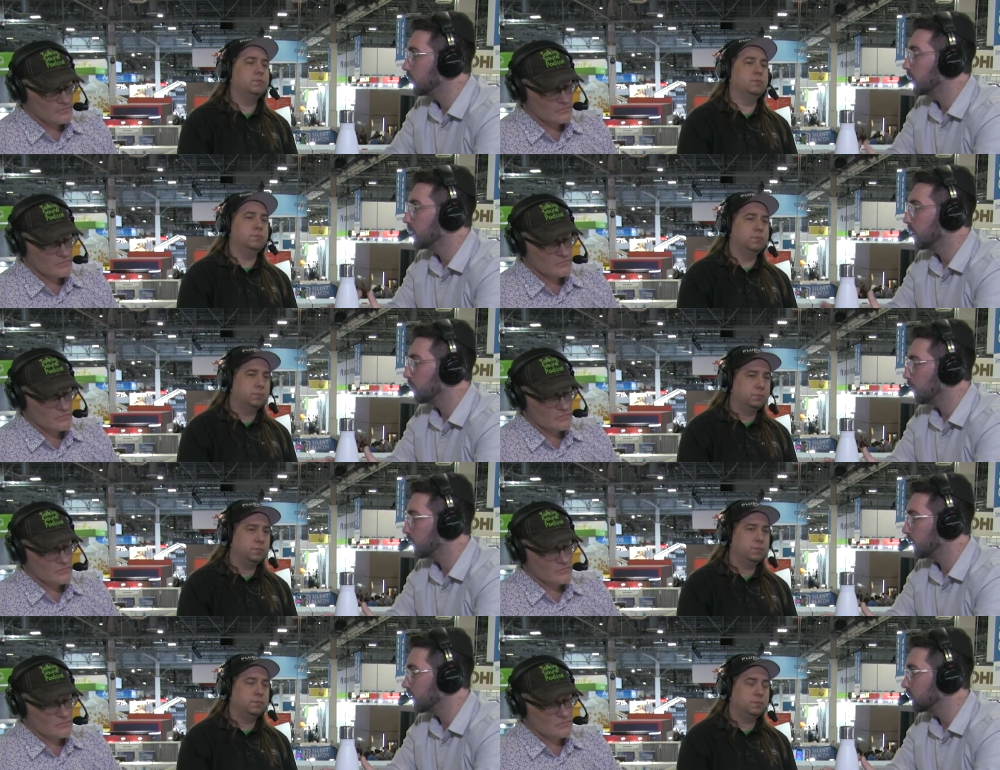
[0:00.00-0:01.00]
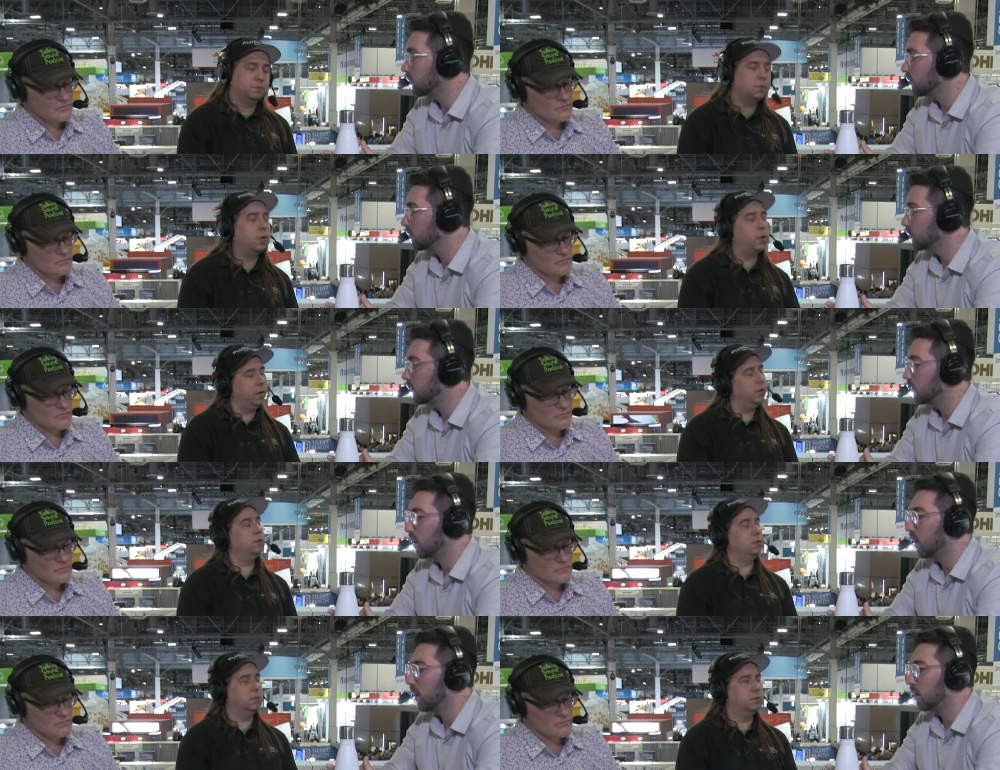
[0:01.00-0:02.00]
Speaker 1: he came up with the idea, okay.
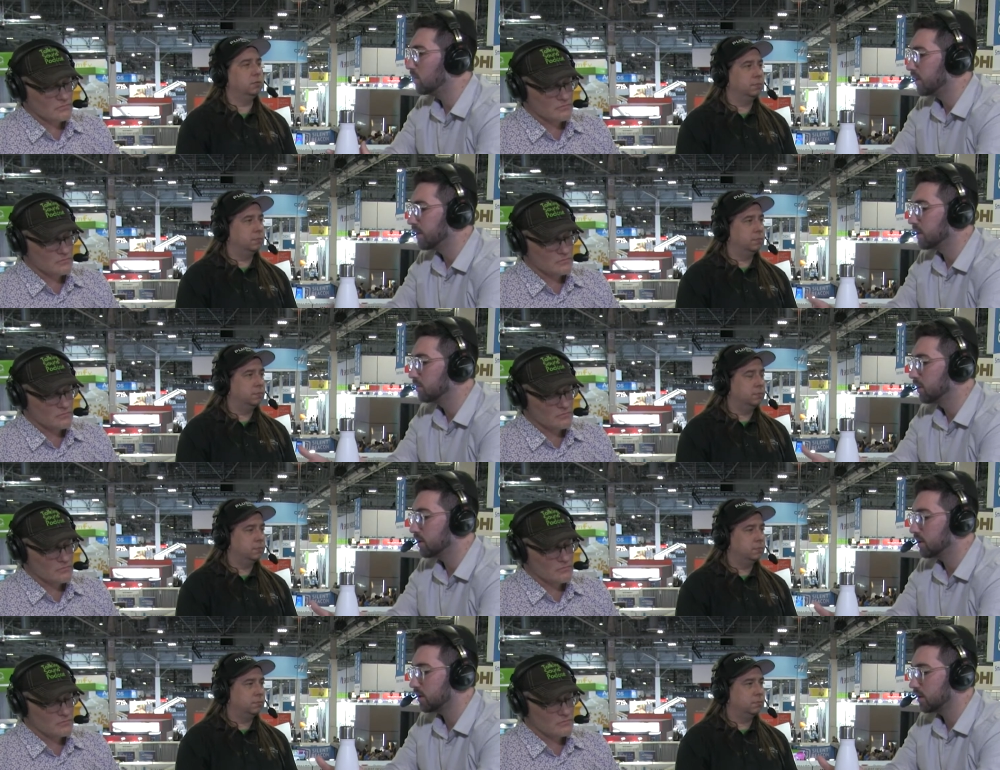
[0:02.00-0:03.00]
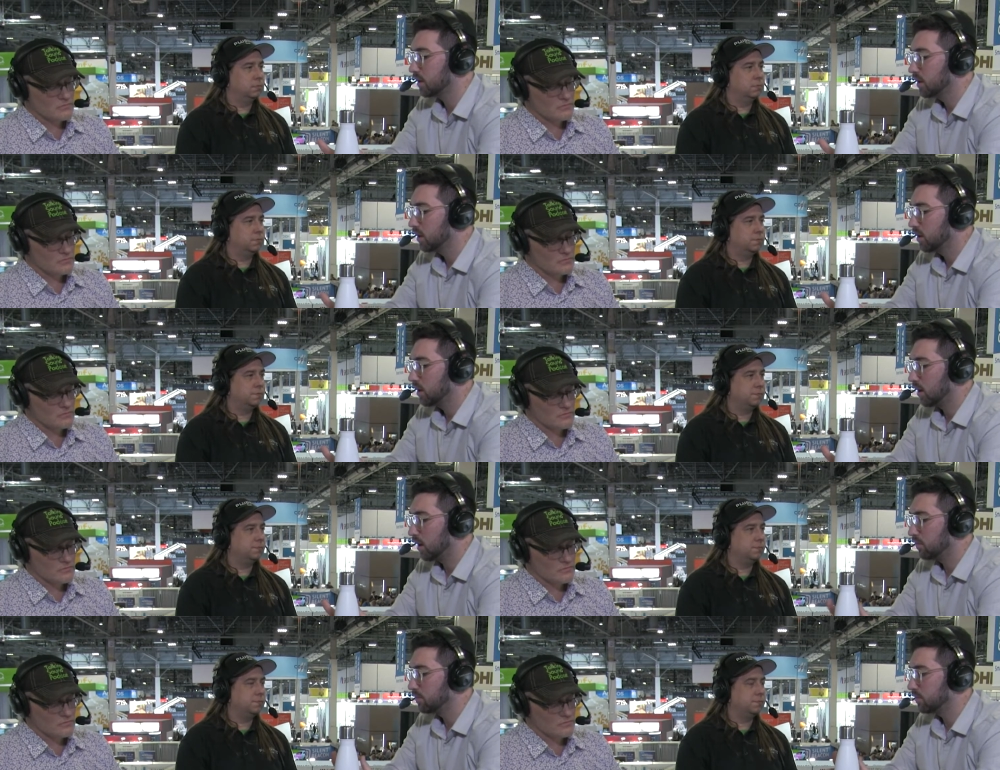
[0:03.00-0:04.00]
um, and he built it
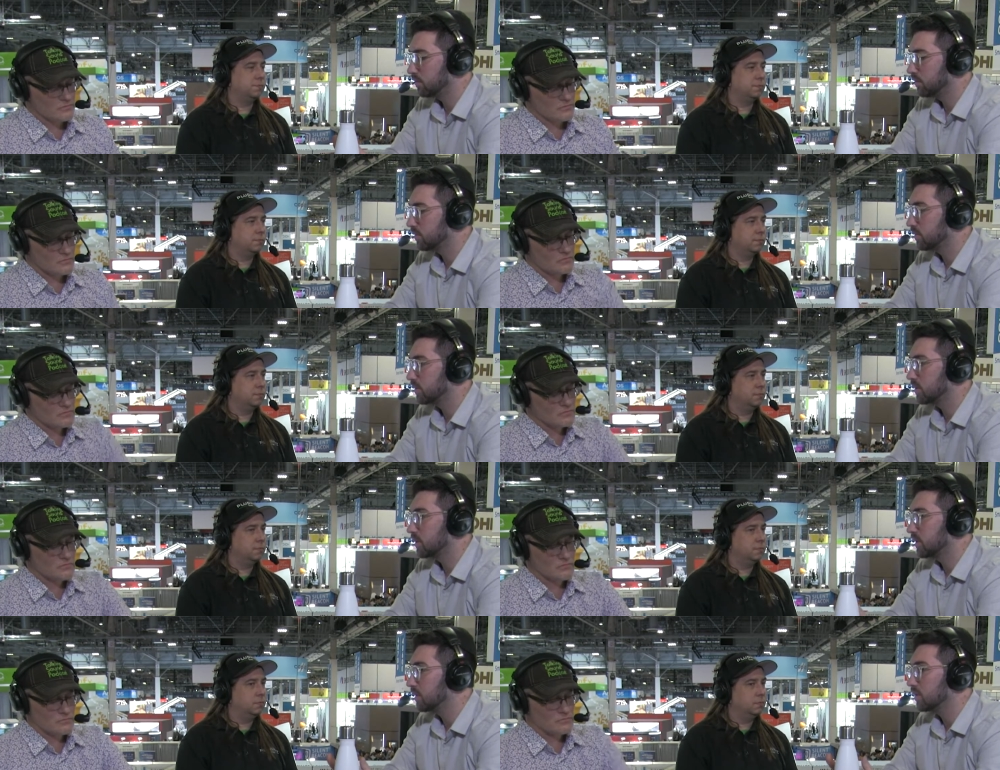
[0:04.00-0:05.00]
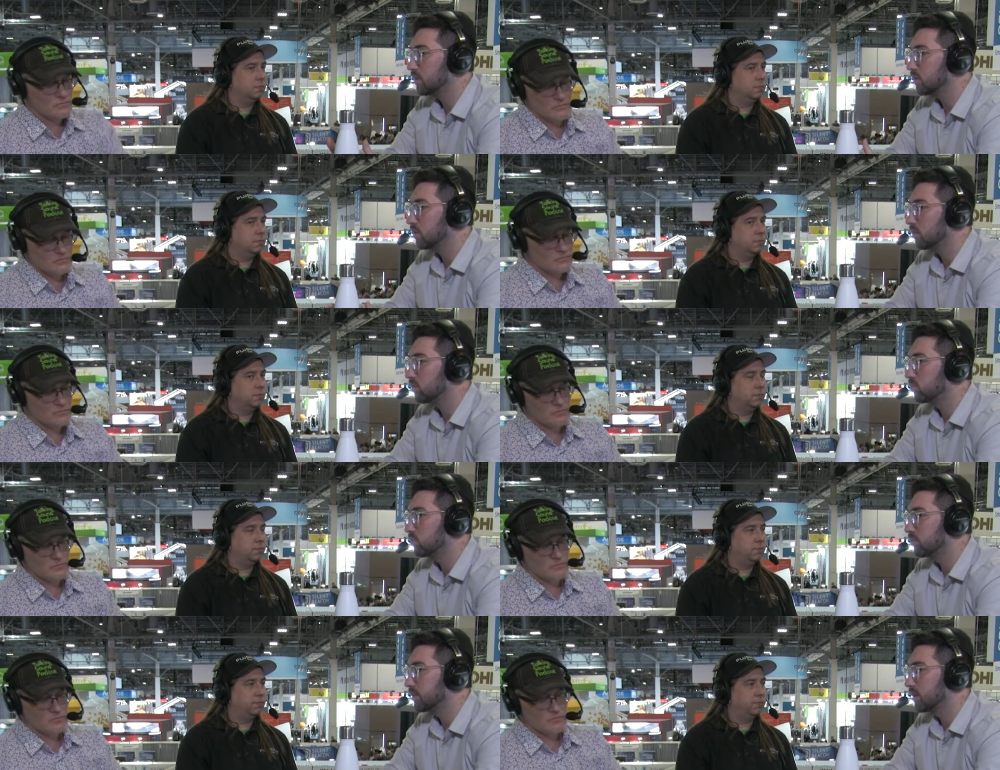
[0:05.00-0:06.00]
um, till
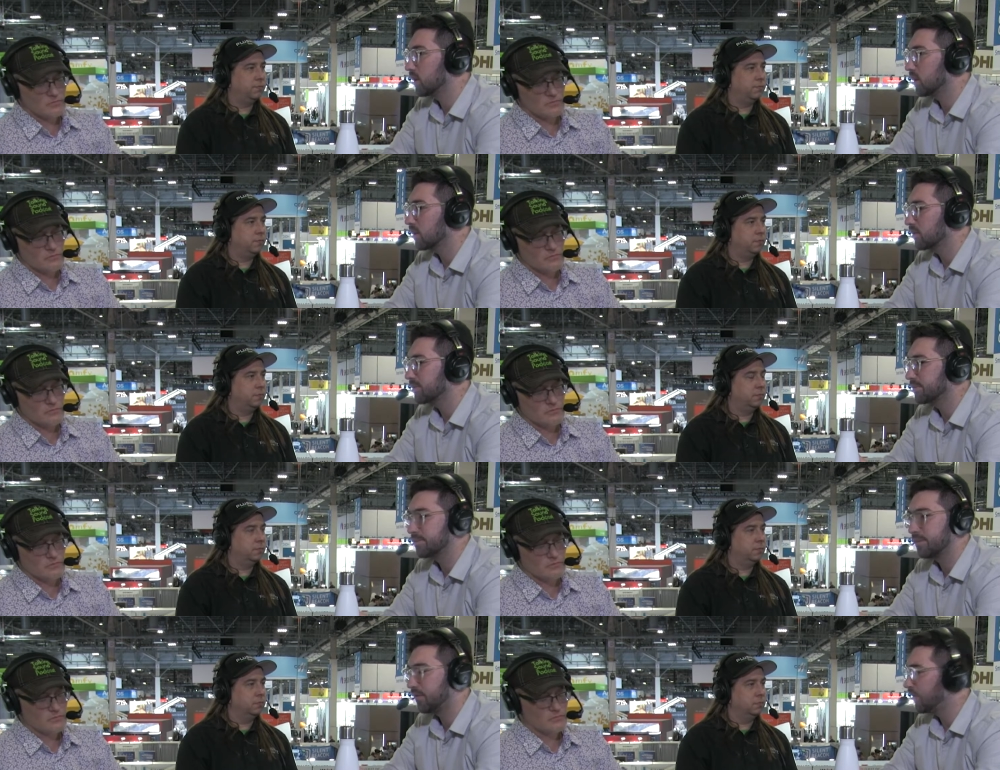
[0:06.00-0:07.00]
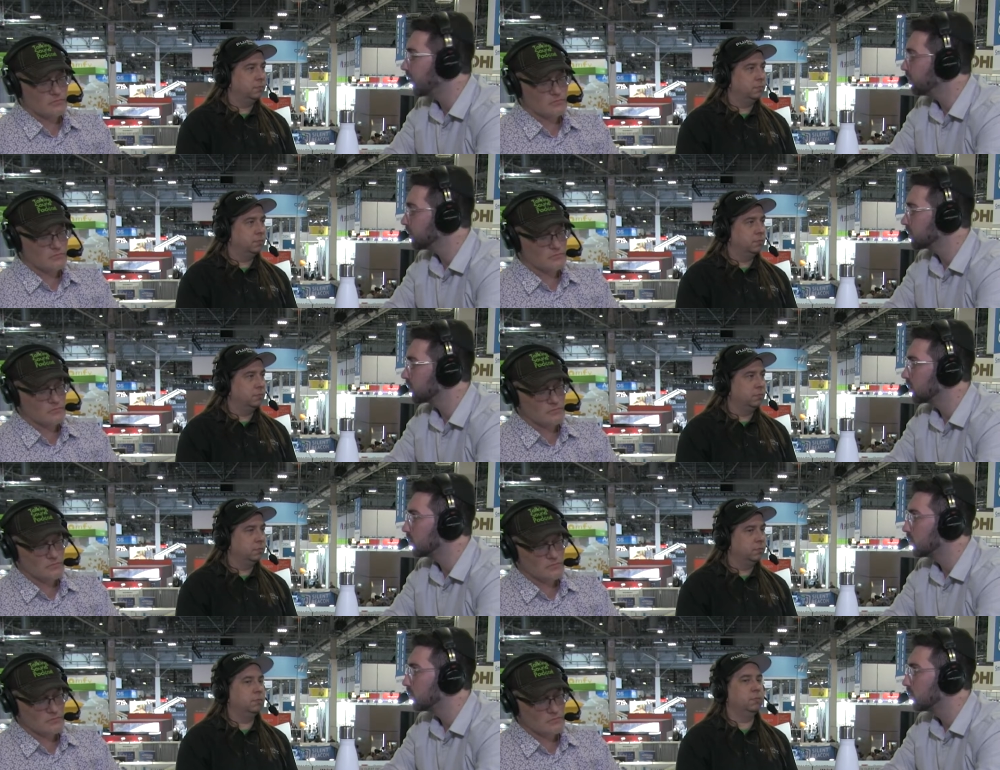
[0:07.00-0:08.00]
like five months ago,
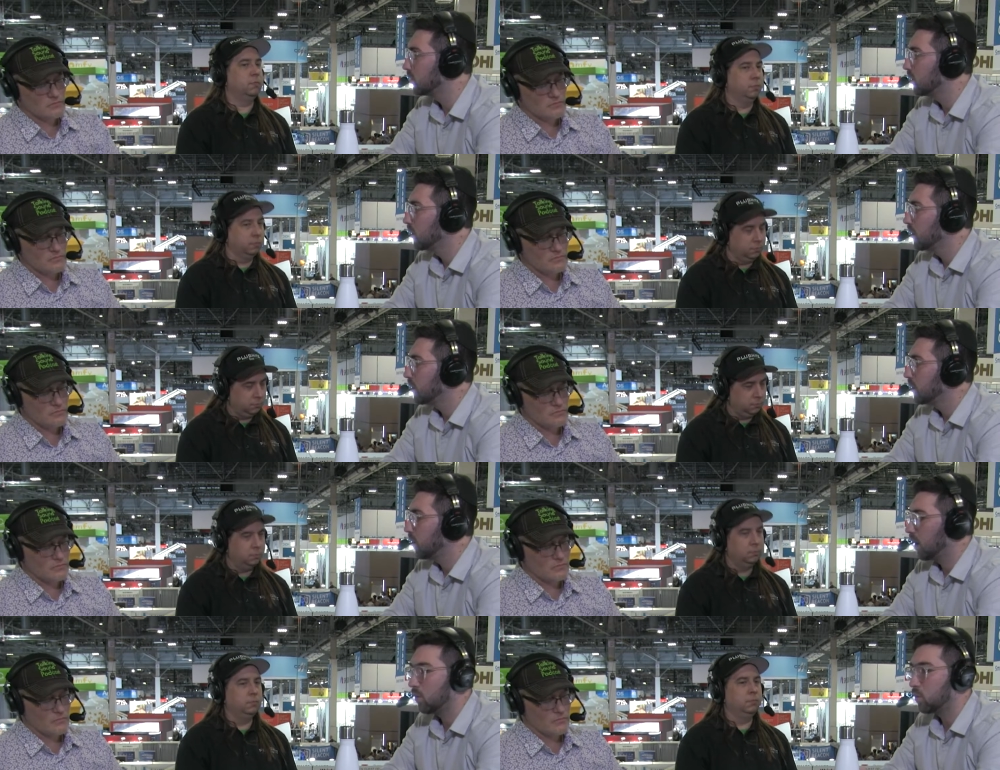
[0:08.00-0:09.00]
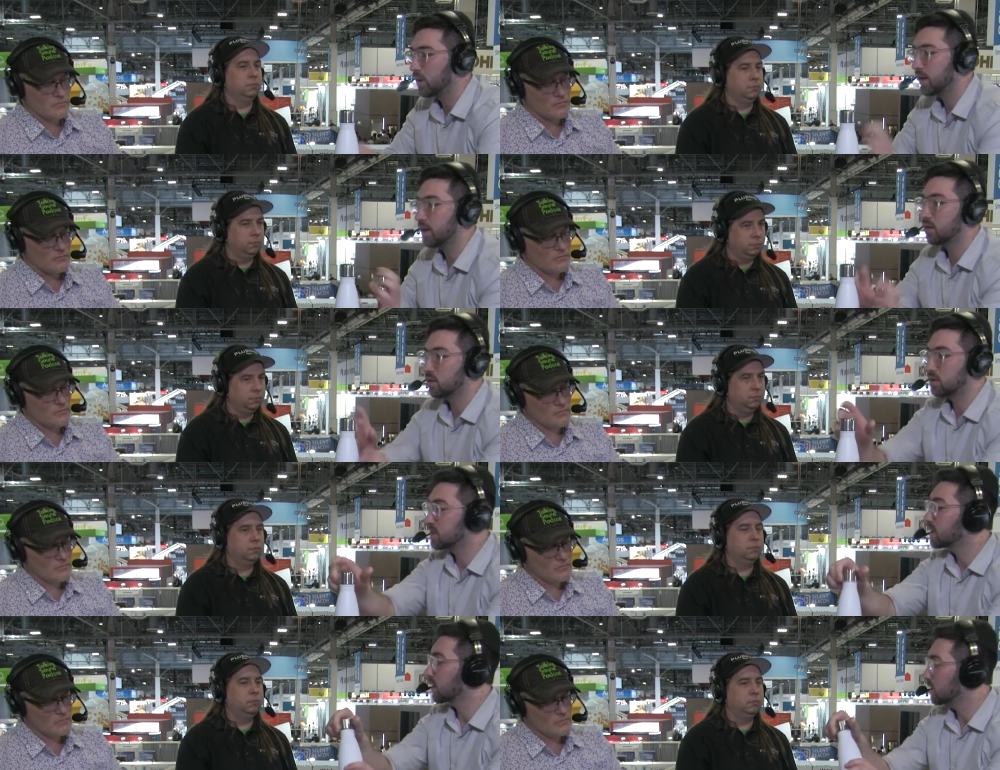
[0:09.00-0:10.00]
uh, we had the
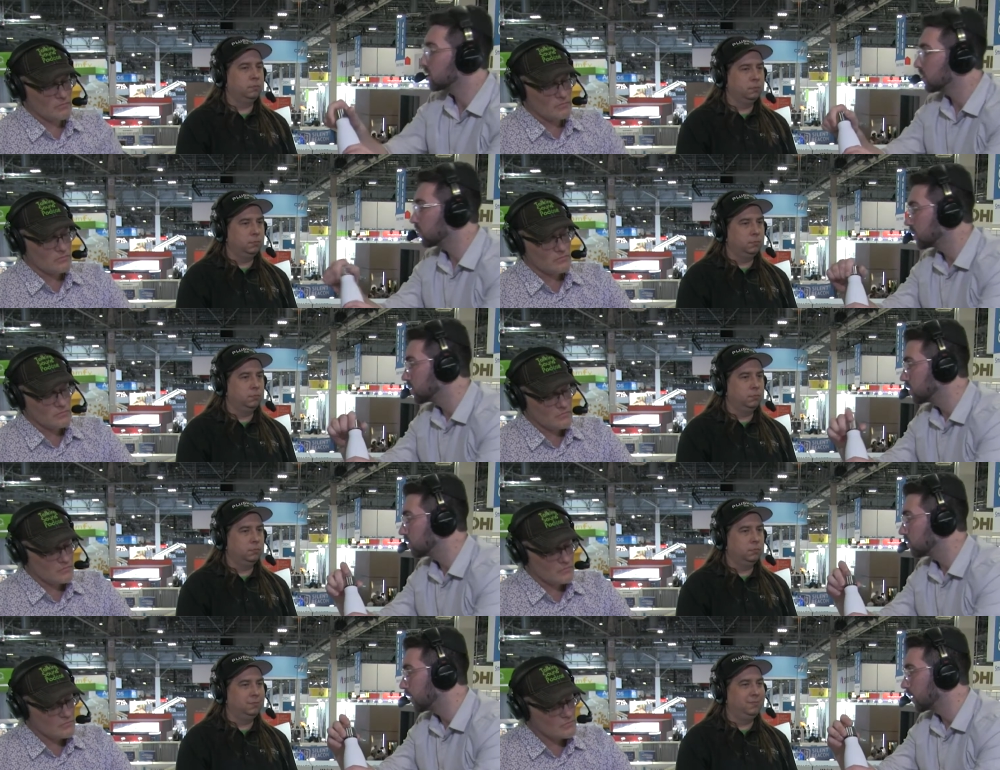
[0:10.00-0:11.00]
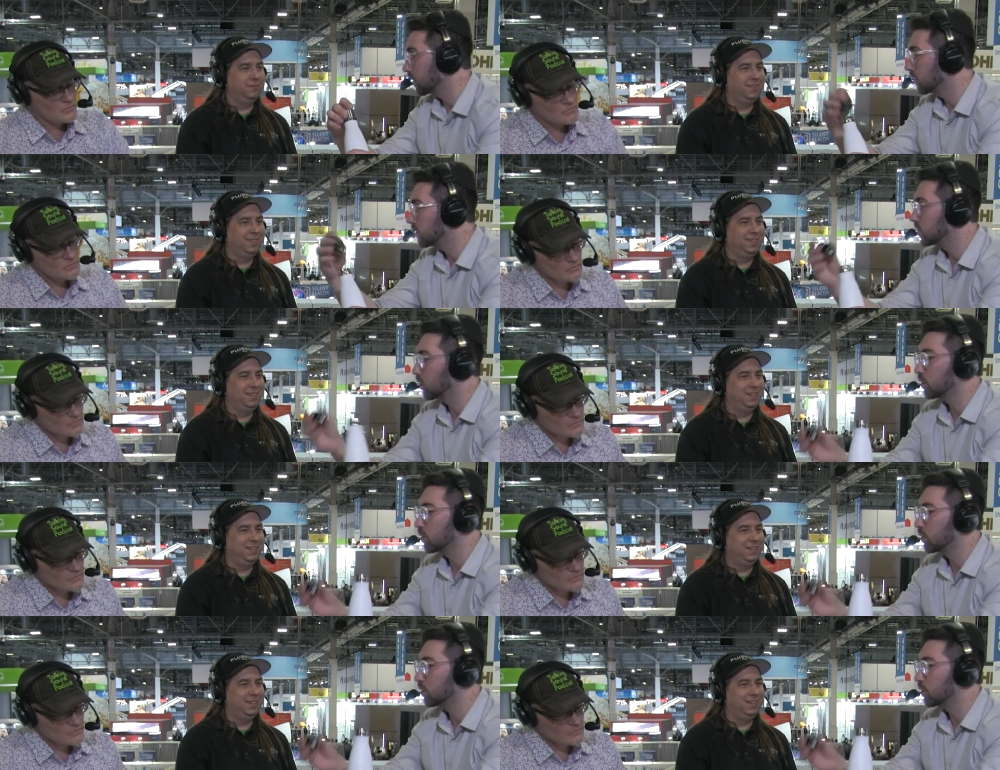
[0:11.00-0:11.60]
second generation ready. So it